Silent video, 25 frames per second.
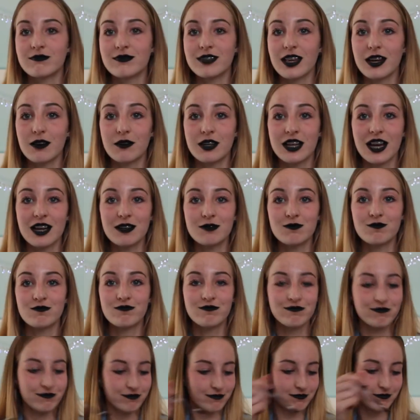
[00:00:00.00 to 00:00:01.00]
There we go.
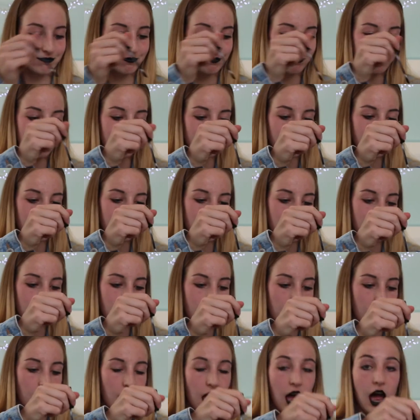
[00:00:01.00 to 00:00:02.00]

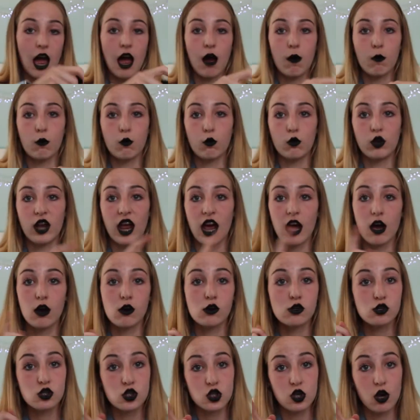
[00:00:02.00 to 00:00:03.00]
I will
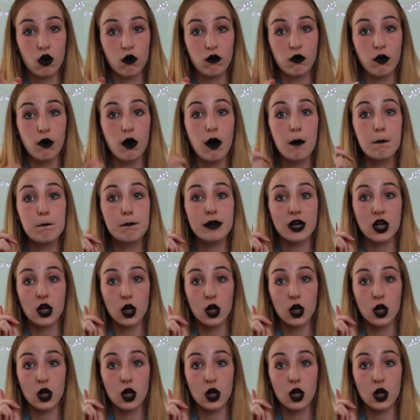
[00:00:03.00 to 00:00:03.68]
now show you up